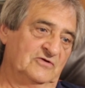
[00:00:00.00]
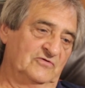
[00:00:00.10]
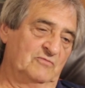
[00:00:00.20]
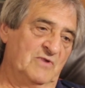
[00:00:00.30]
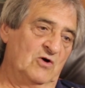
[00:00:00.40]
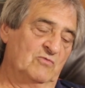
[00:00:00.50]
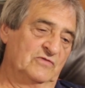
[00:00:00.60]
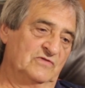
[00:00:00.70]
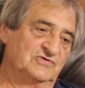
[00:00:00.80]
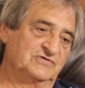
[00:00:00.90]
At the
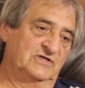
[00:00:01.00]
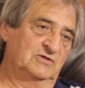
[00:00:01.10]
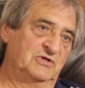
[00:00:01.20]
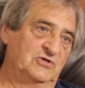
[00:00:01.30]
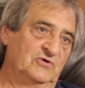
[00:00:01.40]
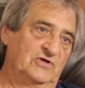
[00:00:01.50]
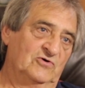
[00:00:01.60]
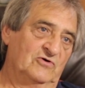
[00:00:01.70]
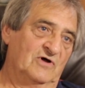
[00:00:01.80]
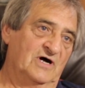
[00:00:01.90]
moment, they seem to be doing
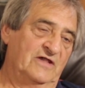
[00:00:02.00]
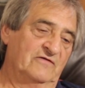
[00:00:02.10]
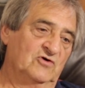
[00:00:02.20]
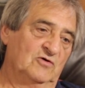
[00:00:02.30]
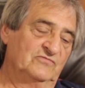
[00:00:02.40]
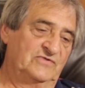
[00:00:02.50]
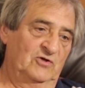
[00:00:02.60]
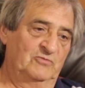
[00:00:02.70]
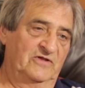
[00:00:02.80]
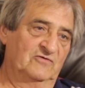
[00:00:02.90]
all right.
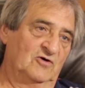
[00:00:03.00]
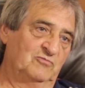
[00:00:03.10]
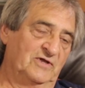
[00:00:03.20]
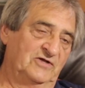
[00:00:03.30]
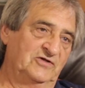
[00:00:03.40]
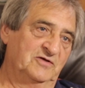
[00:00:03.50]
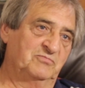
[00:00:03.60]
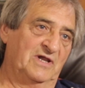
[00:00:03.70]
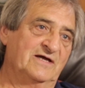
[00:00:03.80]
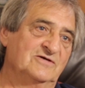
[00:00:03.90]
Tell me they've got plenty
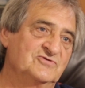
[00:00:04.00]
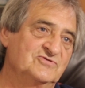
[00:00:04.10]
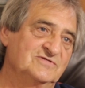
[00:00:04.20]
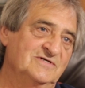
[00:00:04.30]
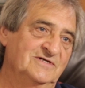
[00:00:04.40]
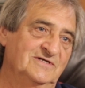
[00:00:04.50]
of players,